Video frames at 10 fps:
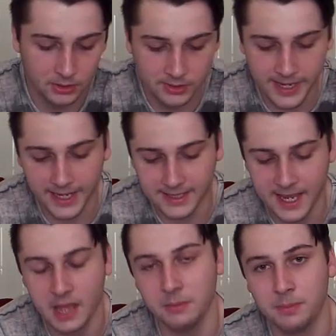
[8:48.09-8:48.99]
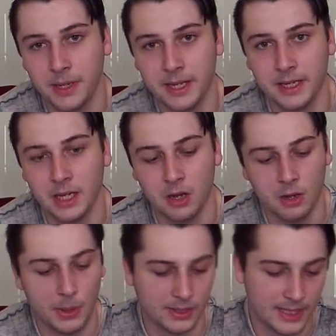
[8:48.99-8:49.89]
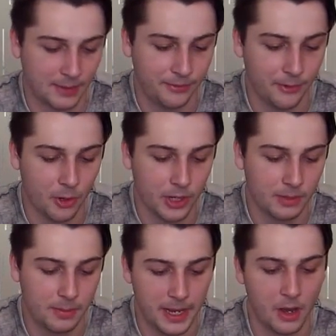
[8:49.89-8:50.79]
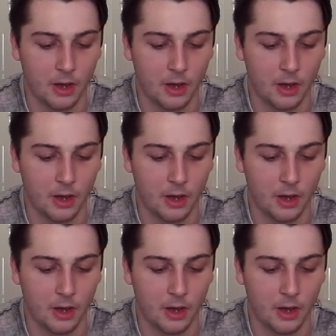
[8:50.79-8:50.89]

take 10p, or I'll take 14p